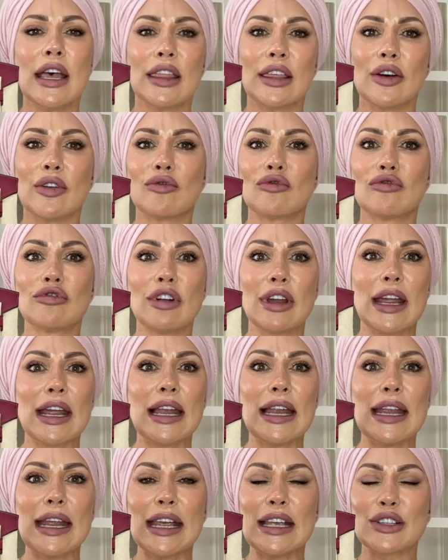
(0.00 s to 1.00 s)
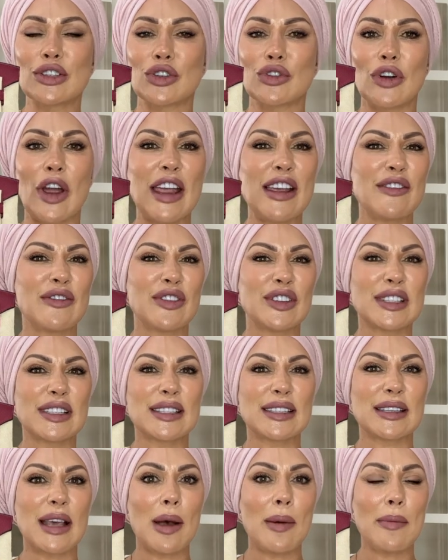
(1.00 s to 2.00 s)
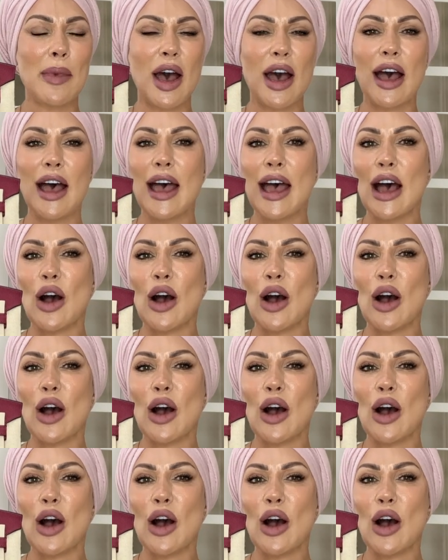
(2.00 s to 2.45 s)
that really is great for summer,